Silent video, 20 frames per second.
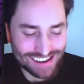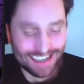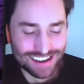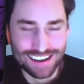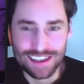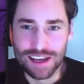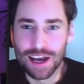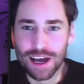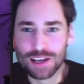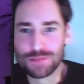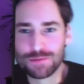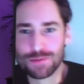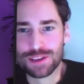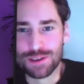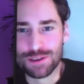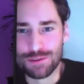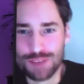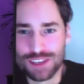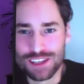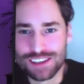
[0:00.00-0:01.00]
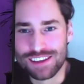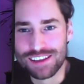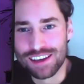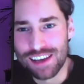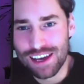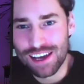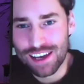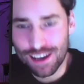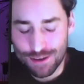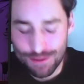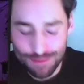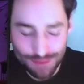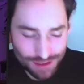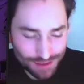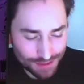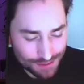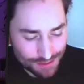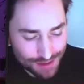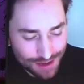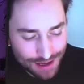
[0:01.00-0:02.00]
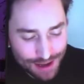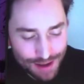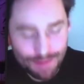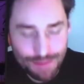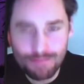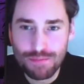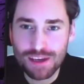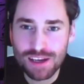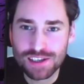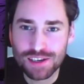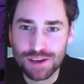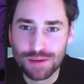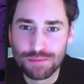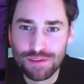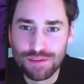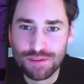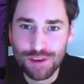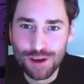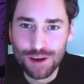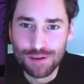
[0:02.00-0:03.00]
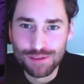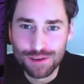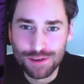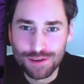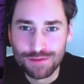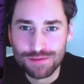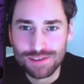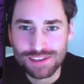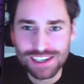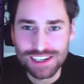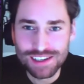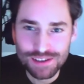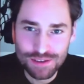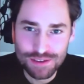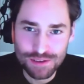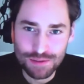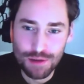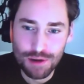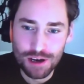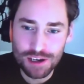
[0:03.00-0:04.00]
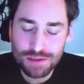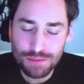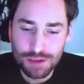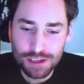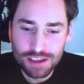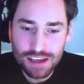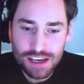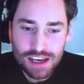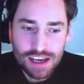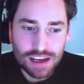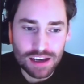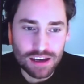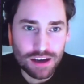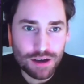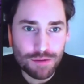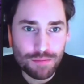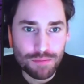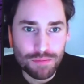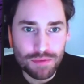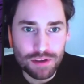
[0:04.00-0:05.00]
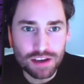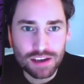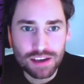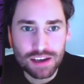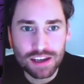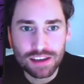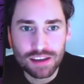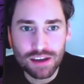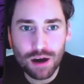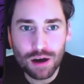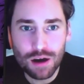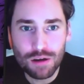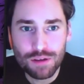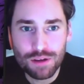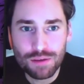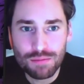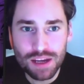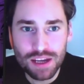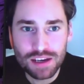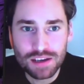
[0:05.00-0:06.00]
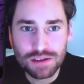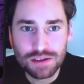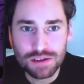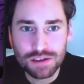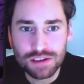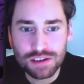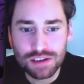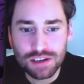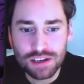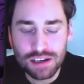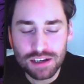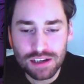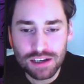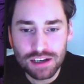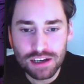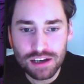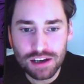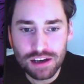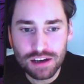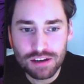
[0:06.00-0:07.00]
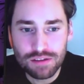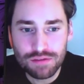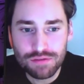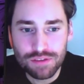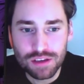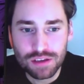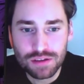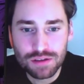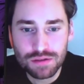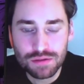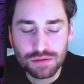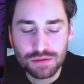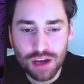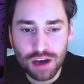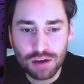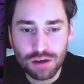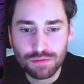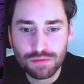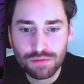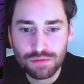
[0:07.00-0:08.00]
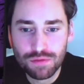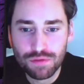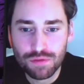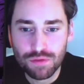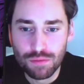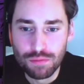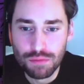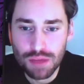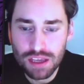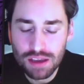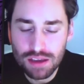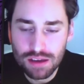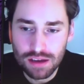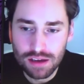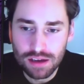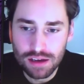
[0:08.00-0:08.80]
Yeah, it's with the delay. I don't want to mess up the flow of the conversation too much. But again, the hiring manager thing stood out for me.